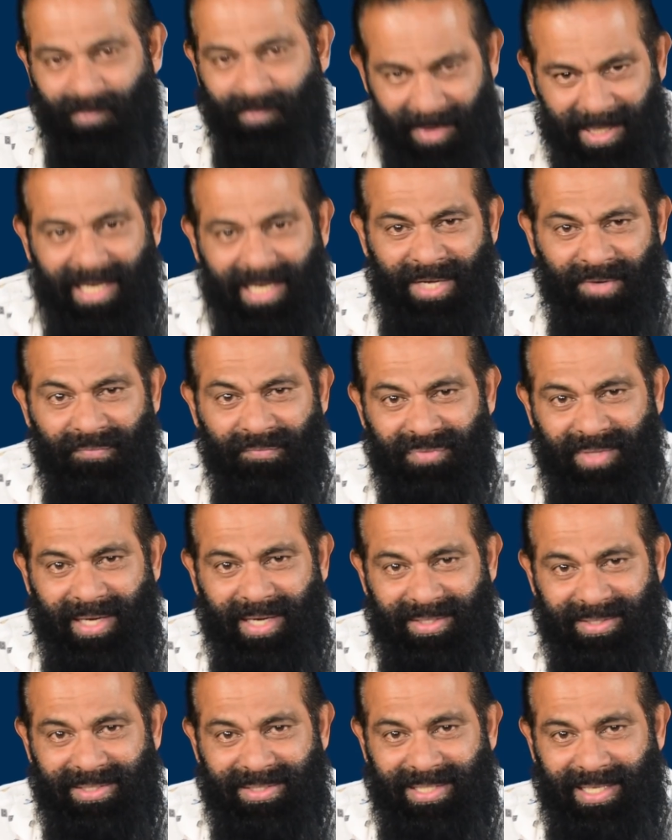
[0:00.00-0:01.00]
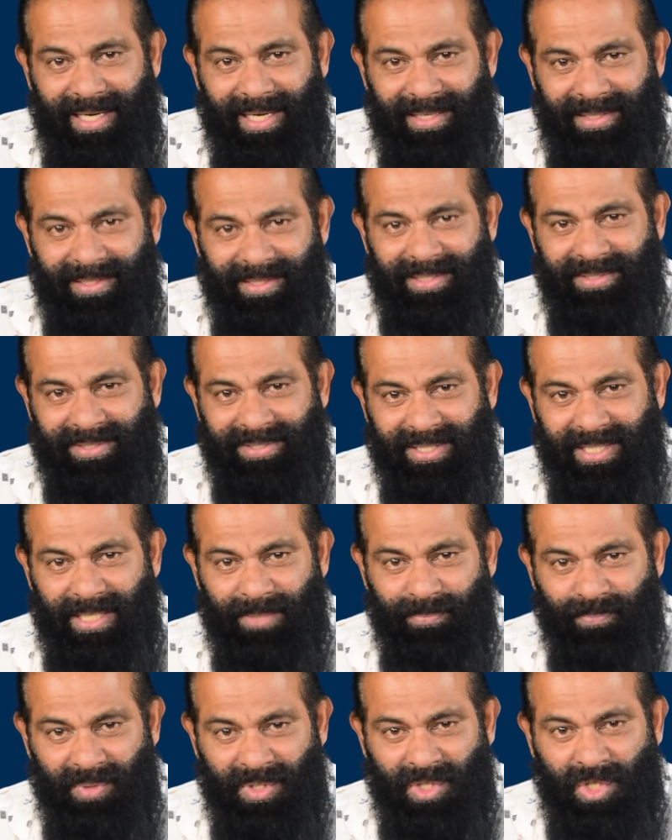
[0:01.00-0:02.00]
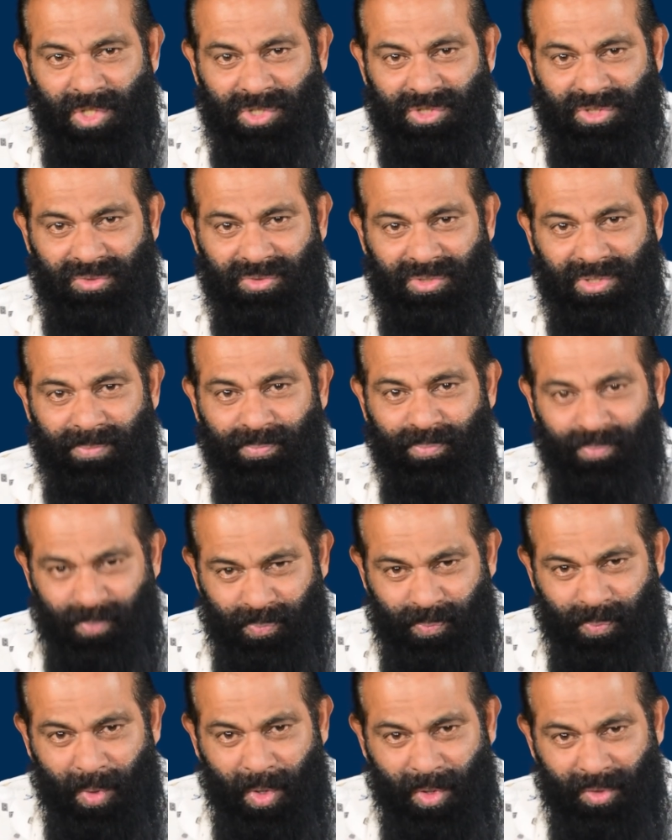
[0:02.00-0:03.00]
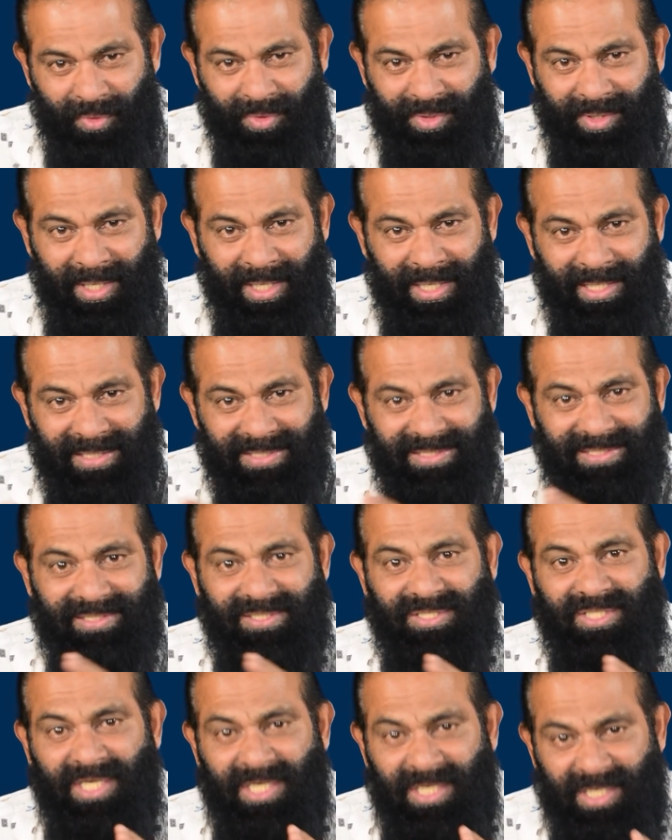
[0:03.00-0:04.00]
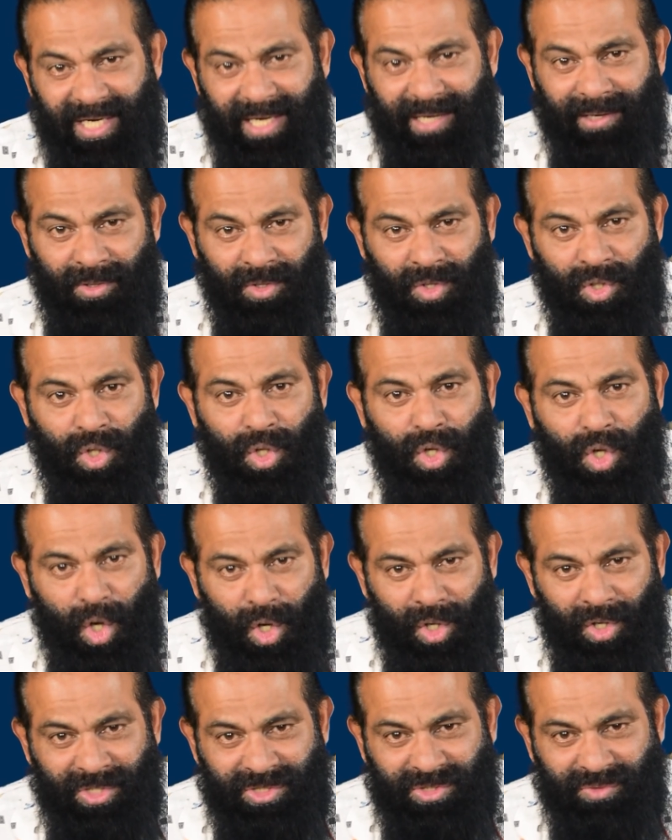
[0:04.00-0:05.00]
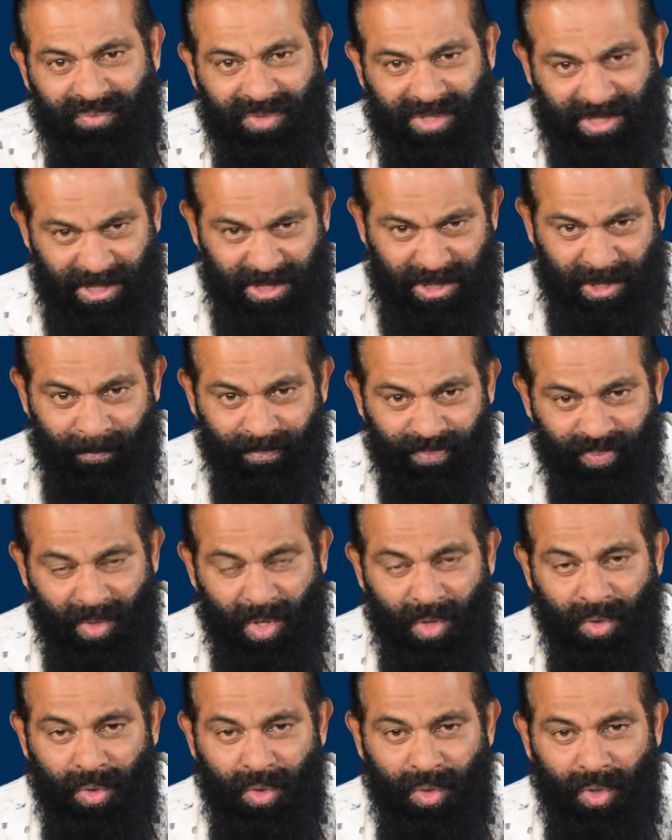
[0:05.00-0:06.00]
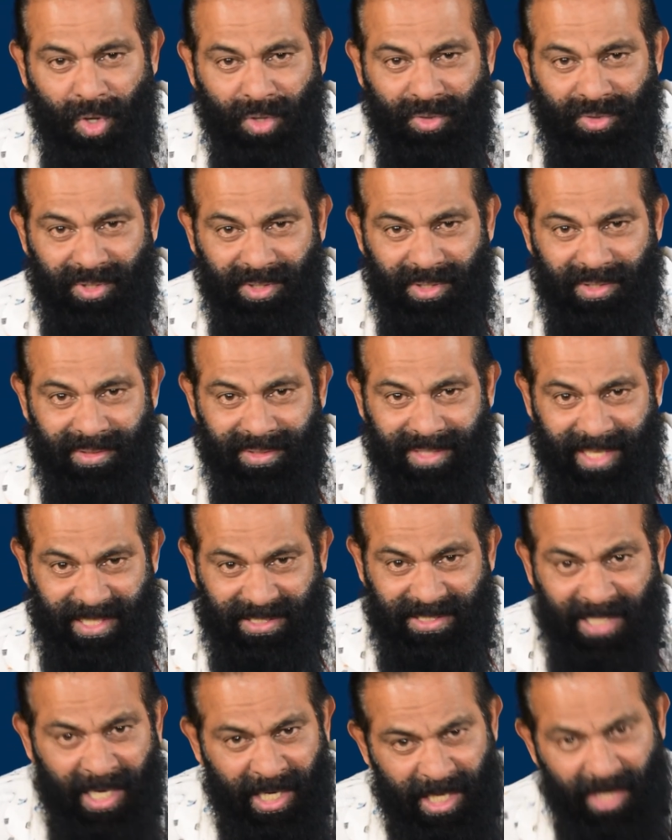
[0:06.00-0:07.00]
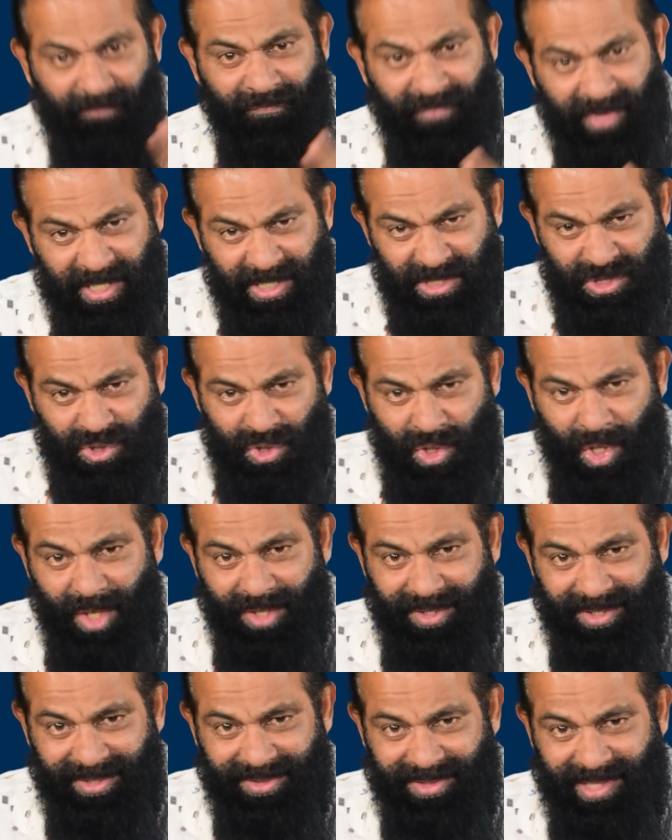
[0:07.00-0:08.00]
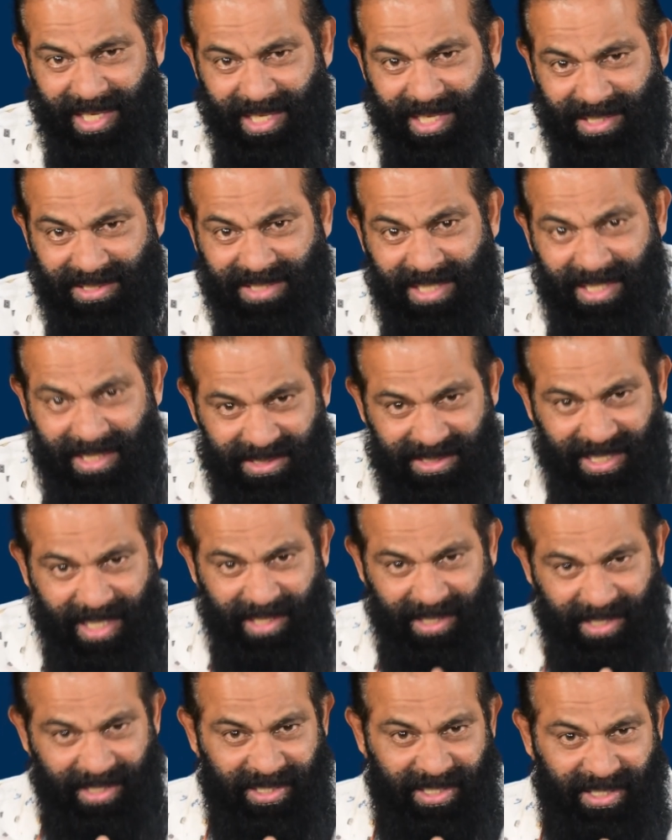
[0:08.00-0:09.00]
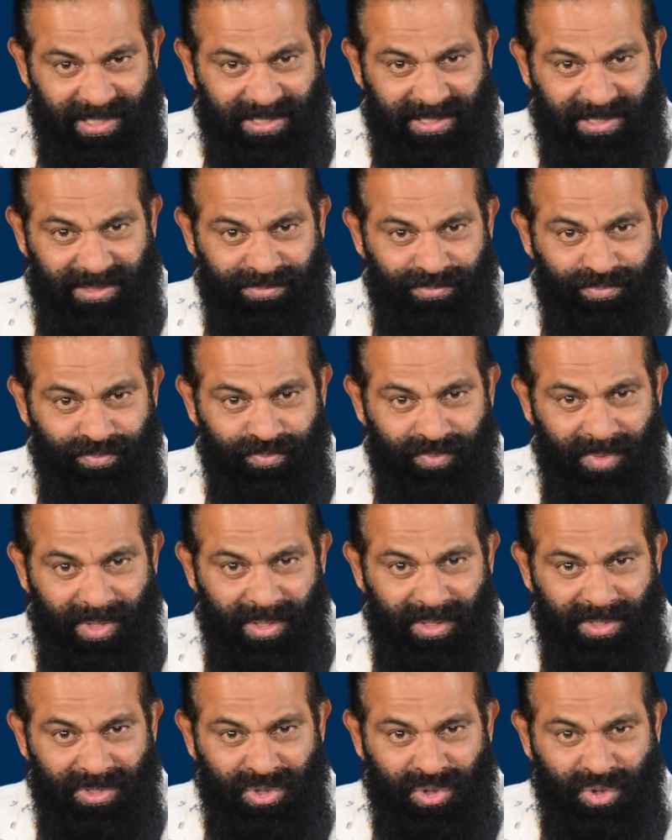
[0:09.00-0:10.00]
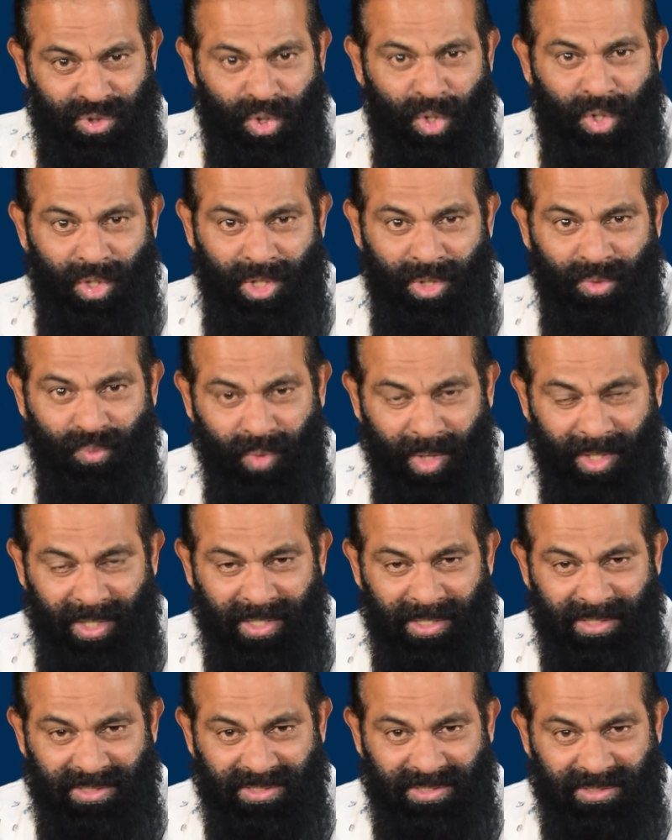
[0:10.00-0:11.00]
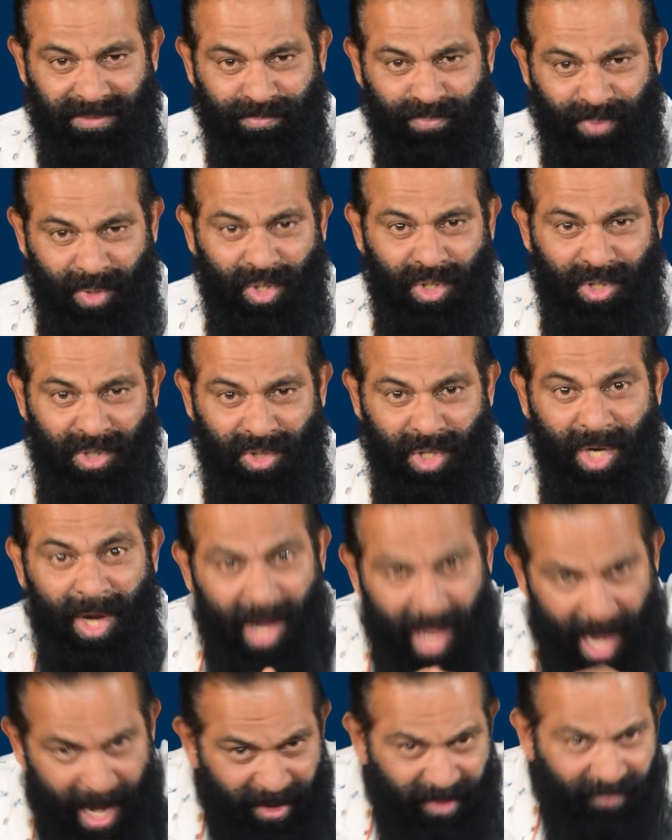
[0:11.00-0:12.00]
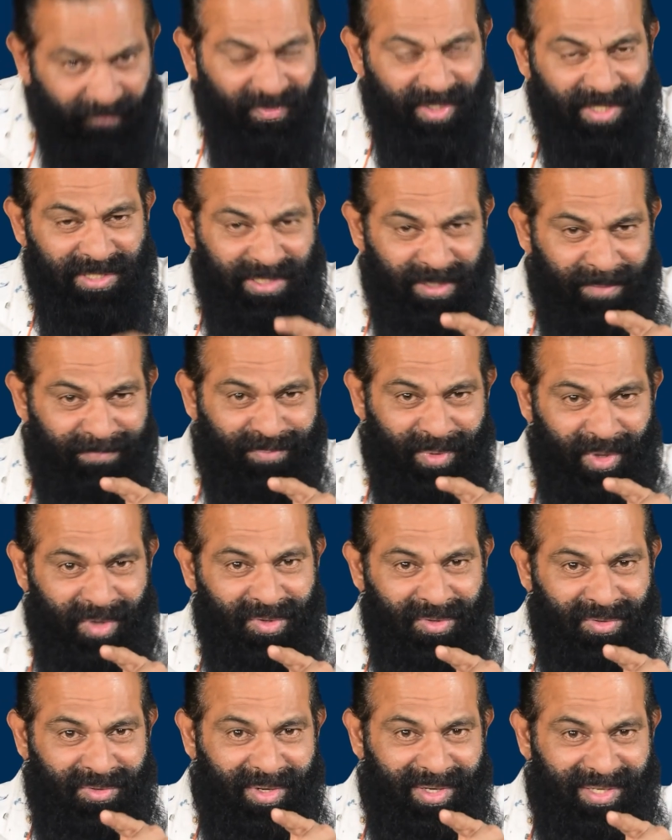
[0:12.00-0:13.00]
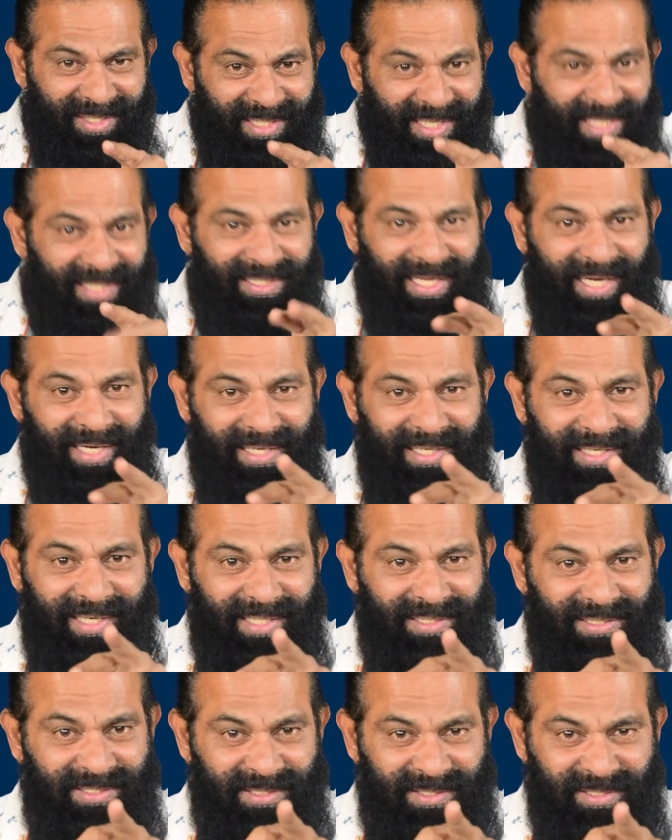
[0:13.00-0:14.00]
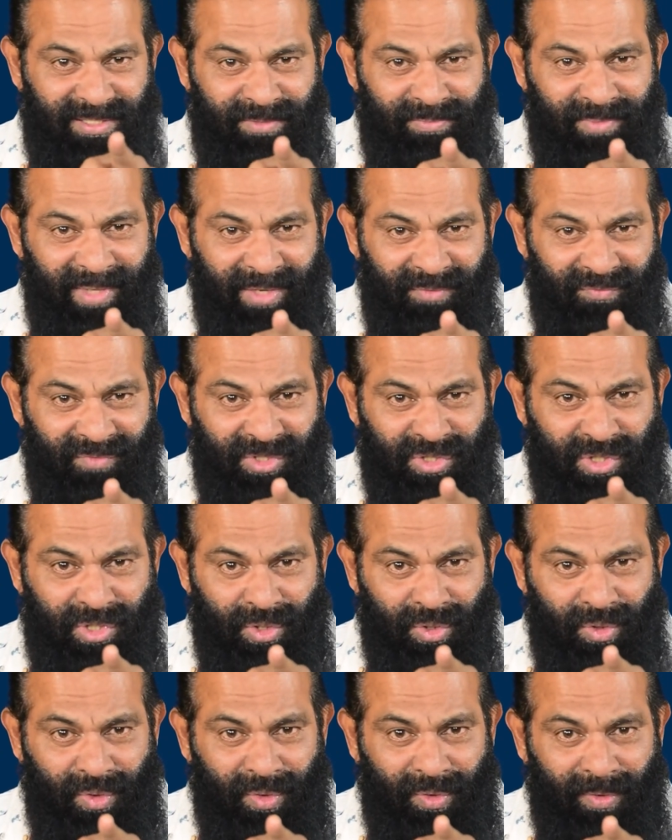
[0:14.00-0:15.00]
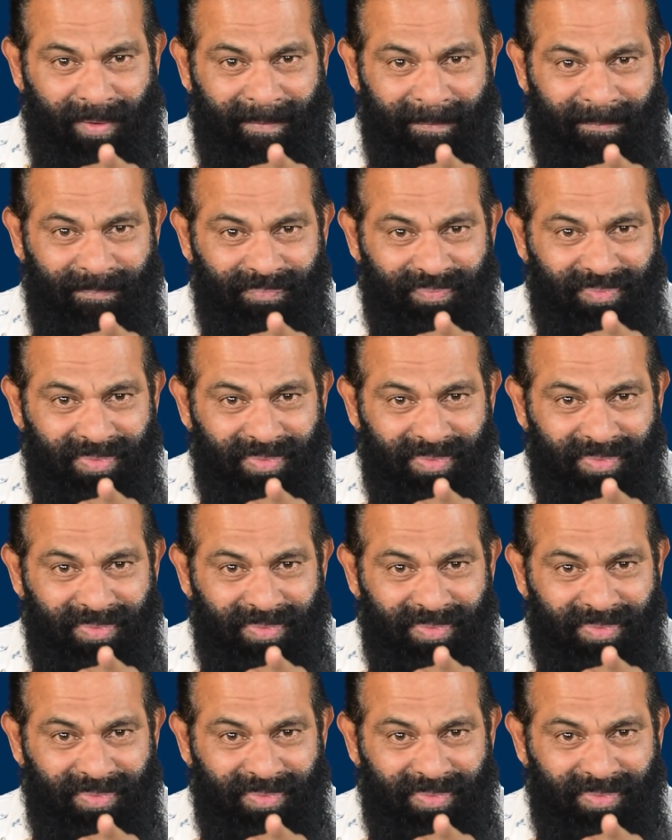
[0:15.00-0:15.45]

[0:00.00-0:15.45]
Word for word: believe that they are literate because of the borrowed stinking knowledge which is not theirs. If it is not theirs, then it is stolen one, it is borrowed knowledge. And if it is a borrowed knowledge, then it doesn't remain with you.